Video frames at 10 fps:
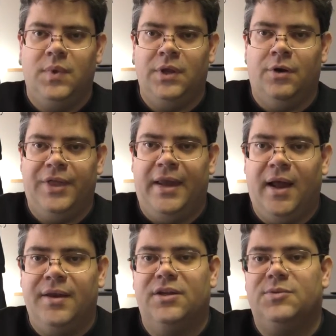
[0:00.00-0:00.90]
you know, that
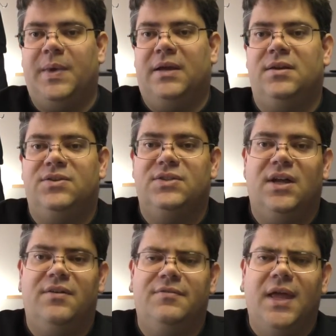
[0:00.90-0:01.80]
unexpected
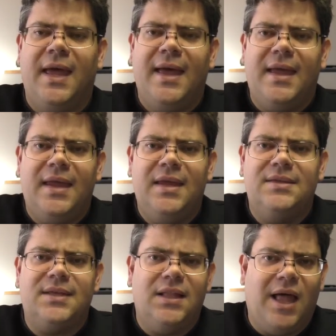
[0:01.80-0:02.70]
stuff
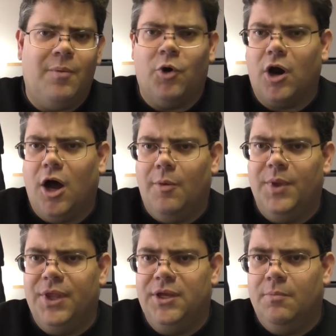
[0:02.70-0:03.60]
is a lot more
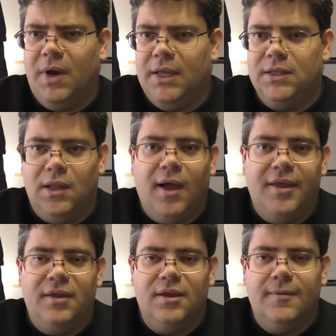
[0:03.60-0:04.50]
common than you might
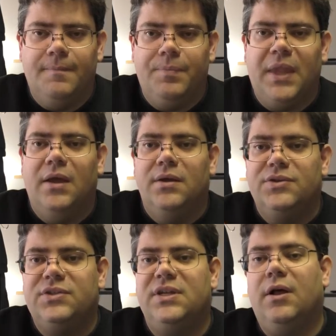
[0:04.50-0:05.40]
like.
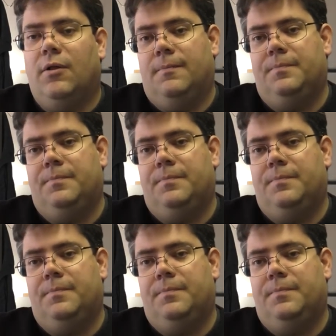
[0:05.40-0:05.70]
Still,